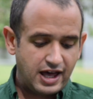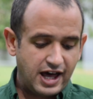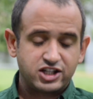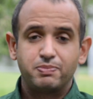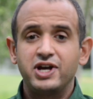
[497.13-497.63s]

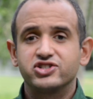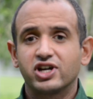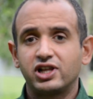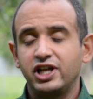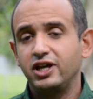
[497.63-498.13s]
it's
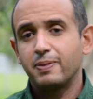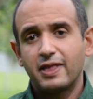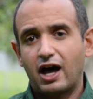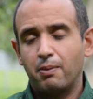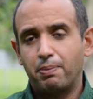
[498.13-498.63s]
basically
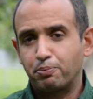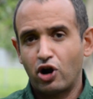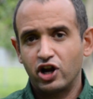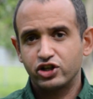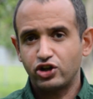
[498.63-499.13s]
a
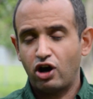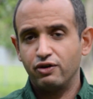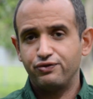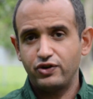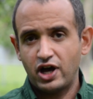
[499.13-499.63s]
product
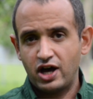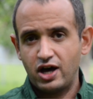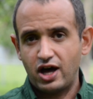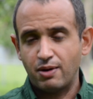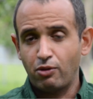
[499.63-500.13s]
of
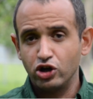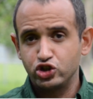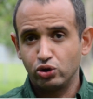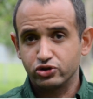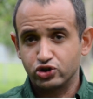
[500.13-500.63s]
a
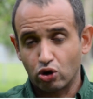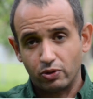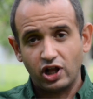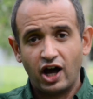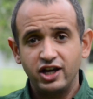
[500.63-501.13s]
module's
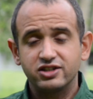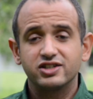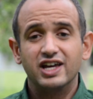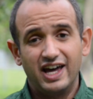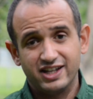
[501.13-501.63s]
normal height,
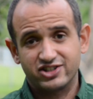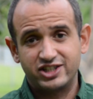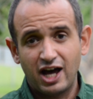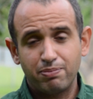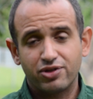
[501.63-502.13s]
its
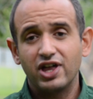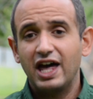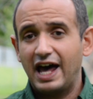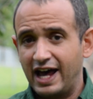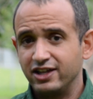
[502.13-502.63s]
depth,
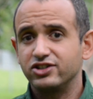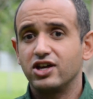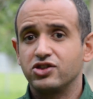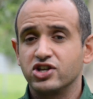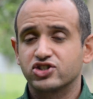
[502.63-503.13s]
and
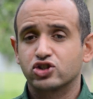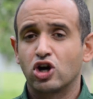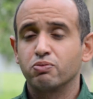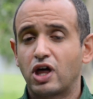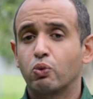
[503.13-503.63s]
this
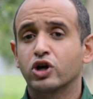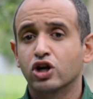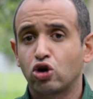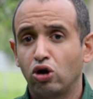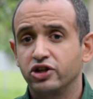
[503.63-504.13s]
term that we're going
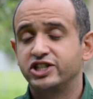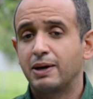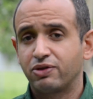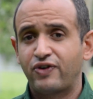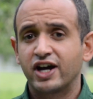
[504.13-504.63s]
to call the
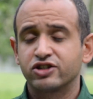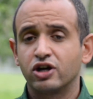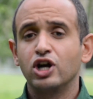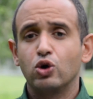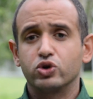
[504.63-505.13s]
depth factor,
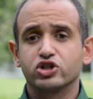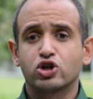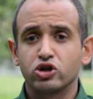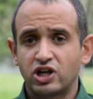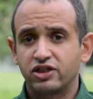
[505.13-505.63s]
which is
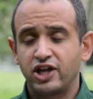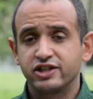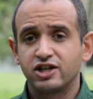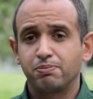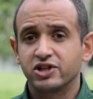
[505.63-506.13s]
cosine
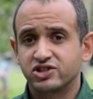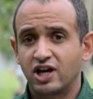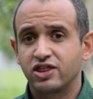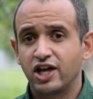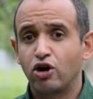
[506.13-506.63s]
theta plus
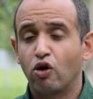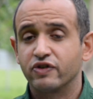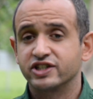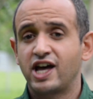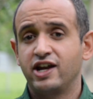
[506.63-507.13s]
sine theta
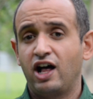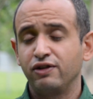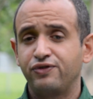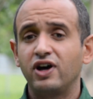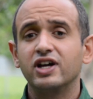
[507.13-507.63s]
over tan
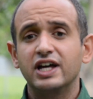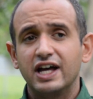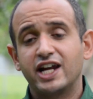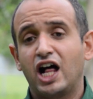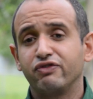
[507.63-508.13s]
alpha,
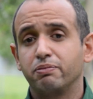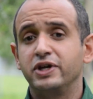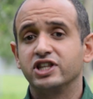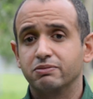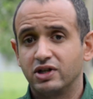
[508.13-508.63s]
and alpha
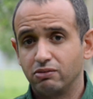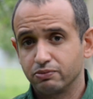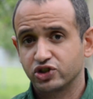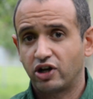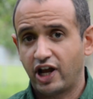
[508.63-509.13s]
being the minimum
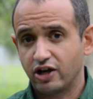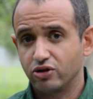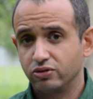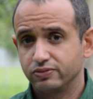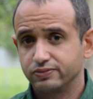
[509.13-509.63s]
sun angle.